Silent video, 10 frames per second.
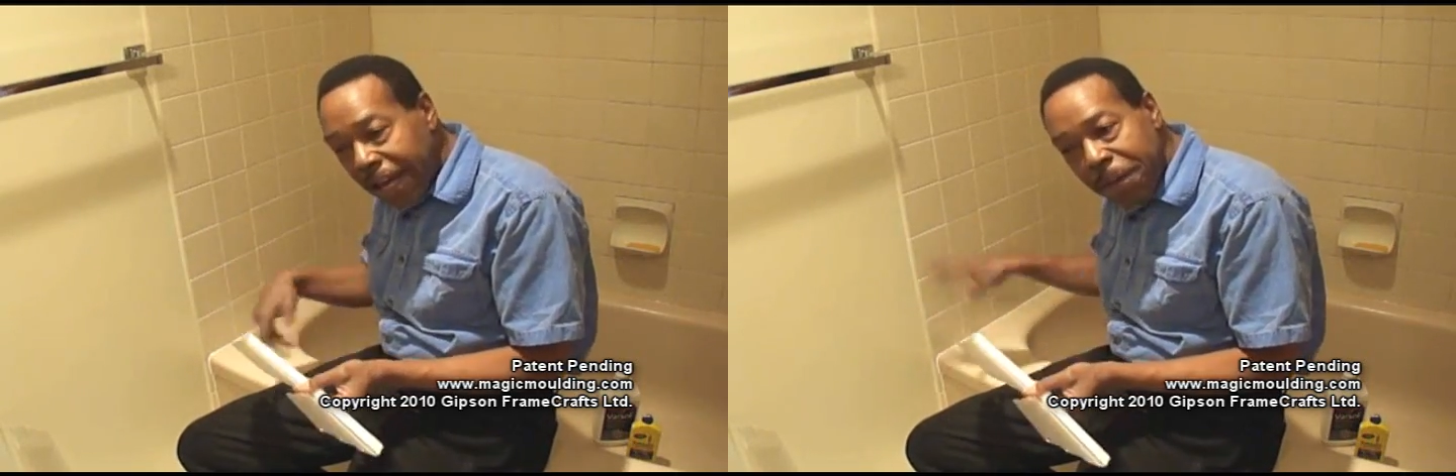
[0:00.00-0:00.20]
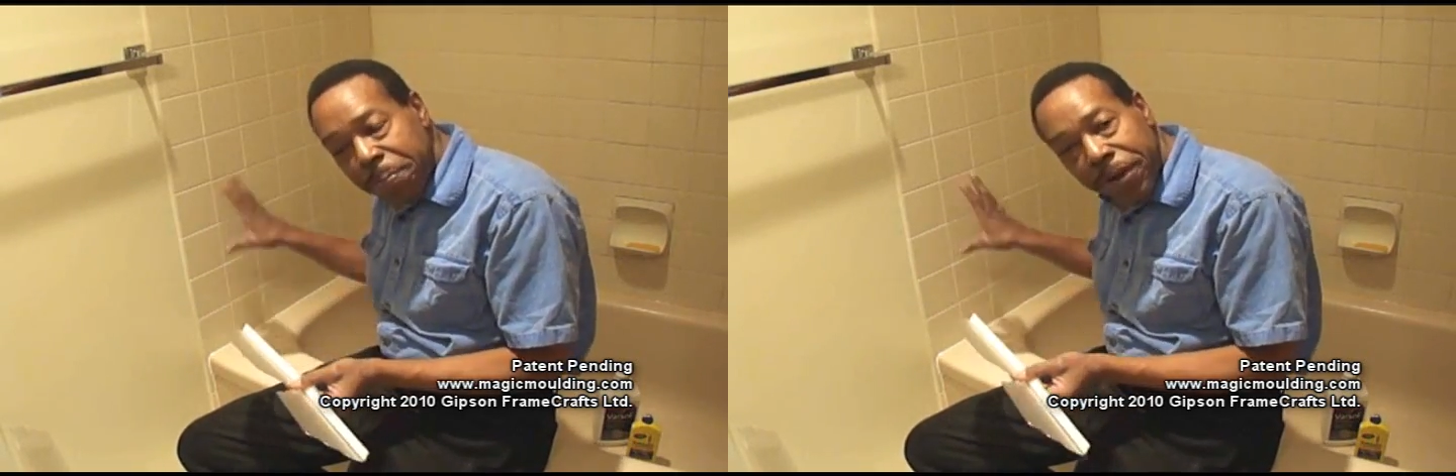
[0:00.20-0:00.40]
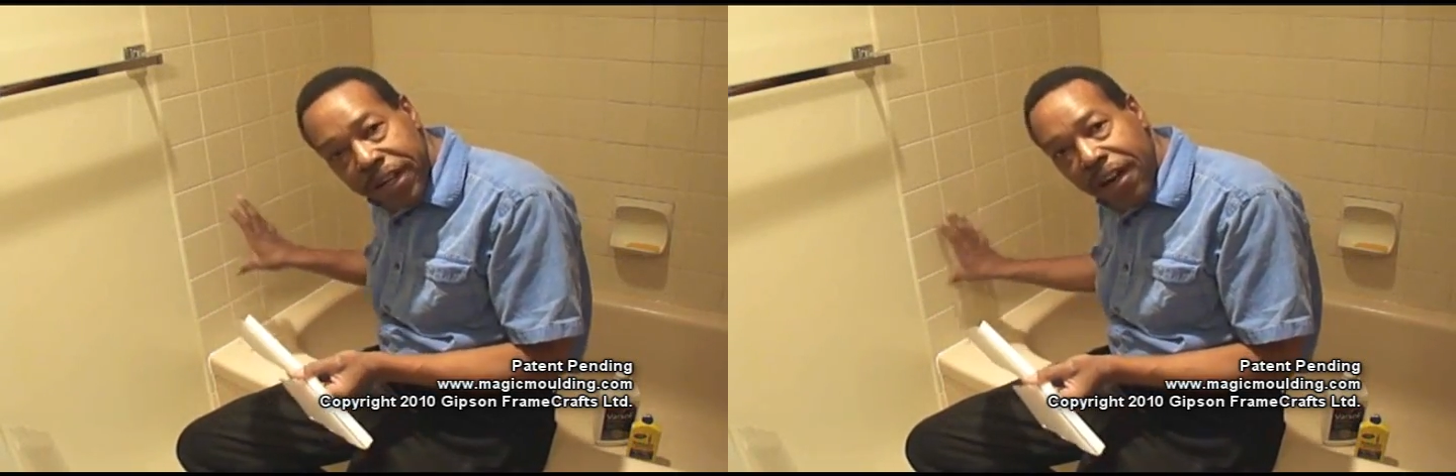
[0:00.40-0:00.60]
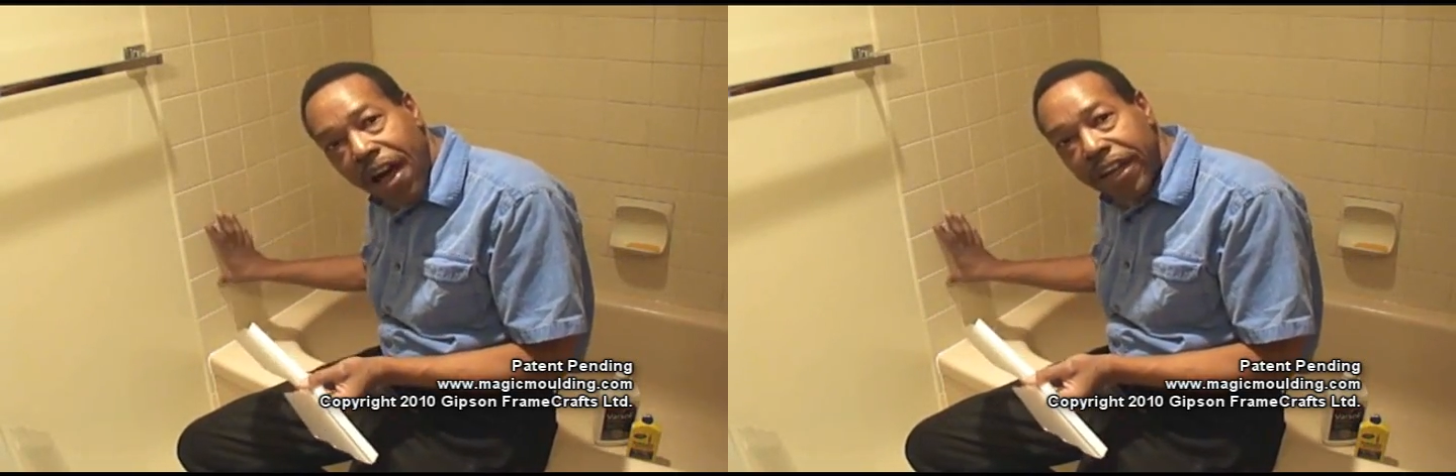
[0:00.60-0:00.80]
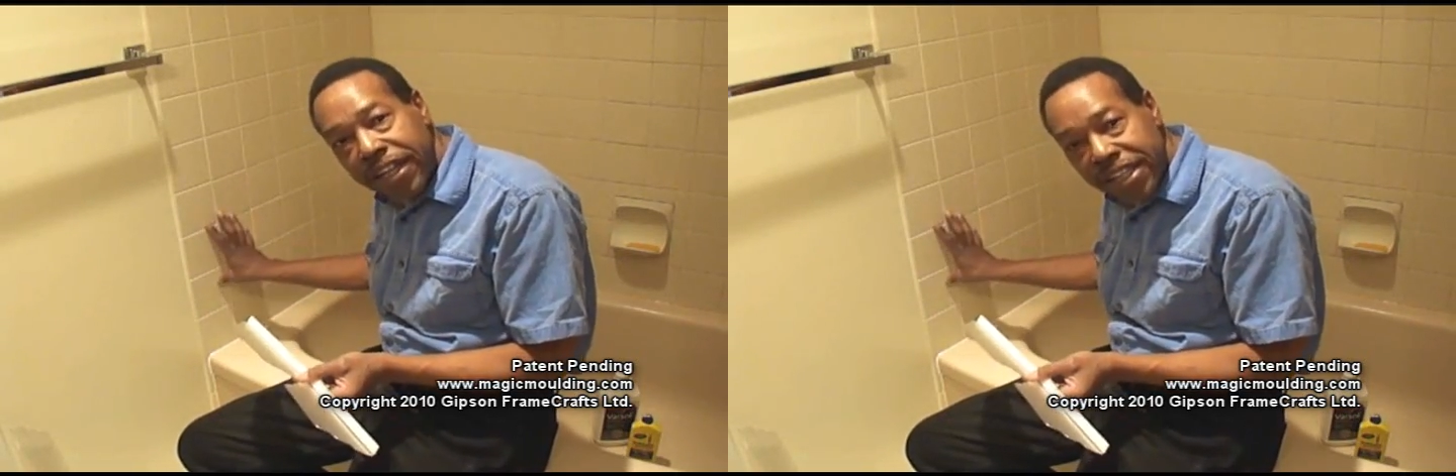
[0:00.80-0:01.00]
and put it
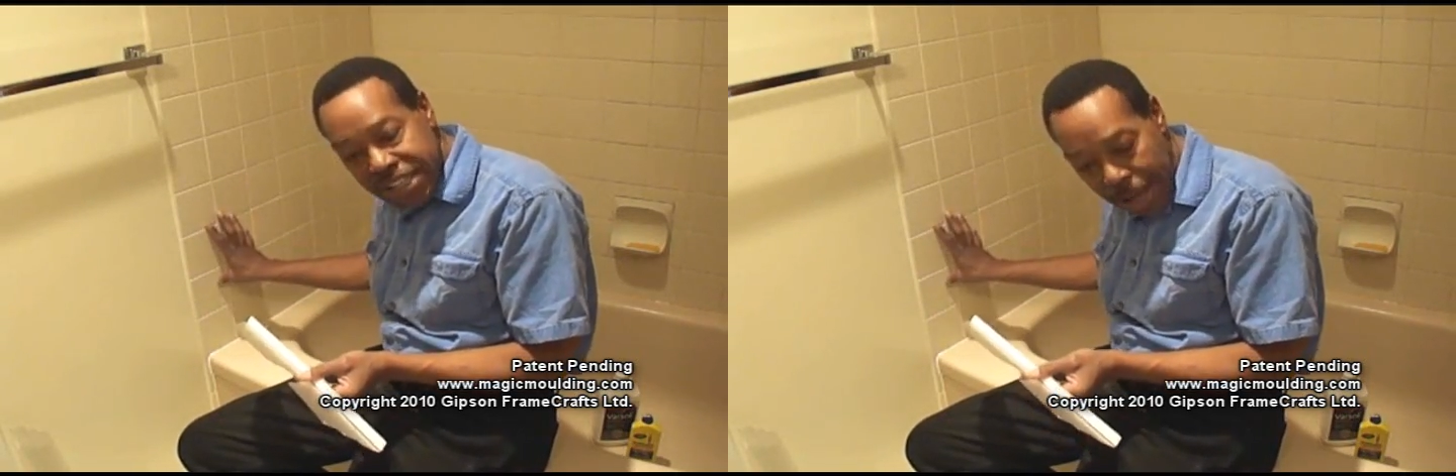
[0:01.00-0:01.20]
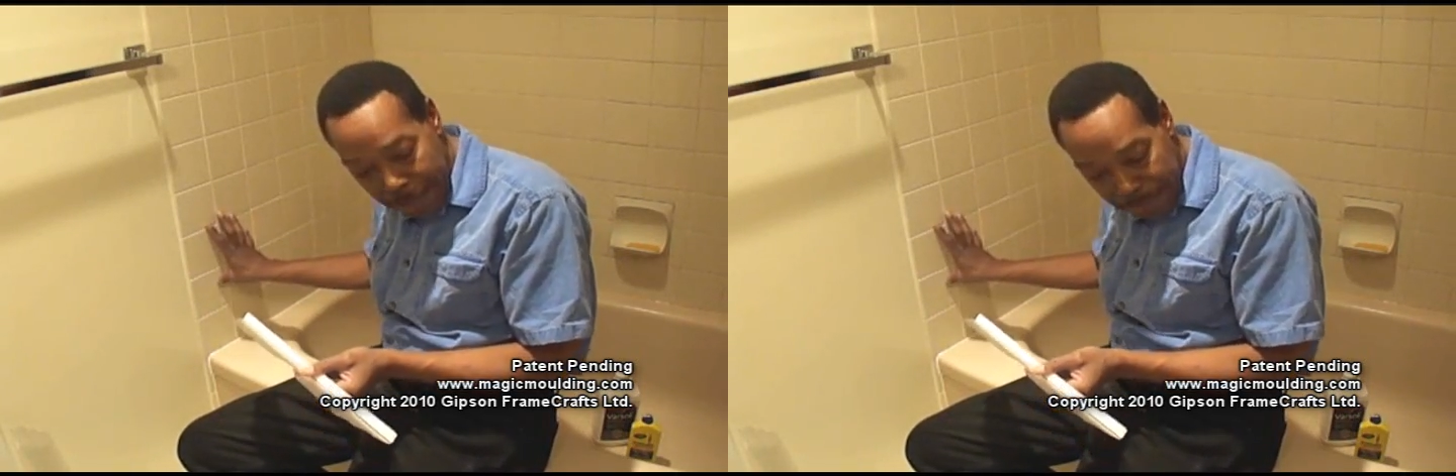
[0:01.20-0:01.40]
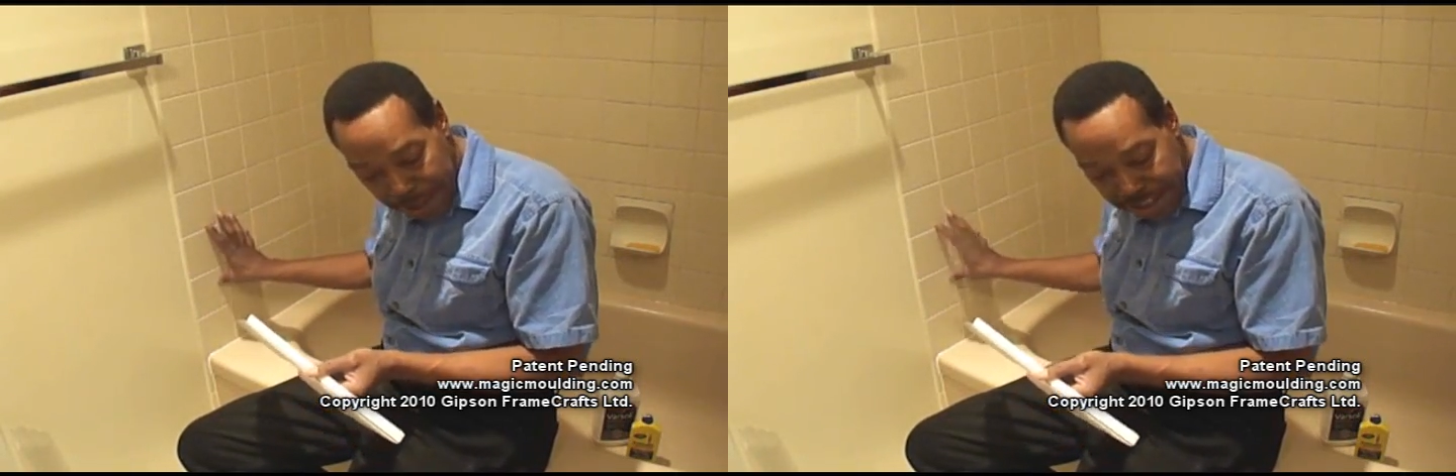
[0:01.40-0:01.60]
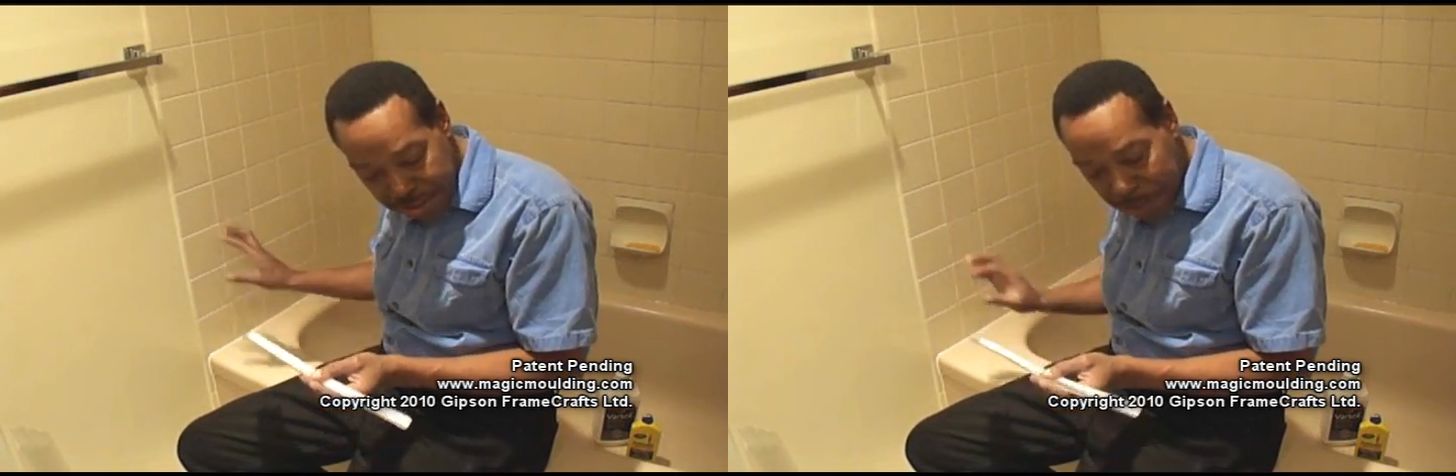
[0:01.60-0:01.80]
on in the same place,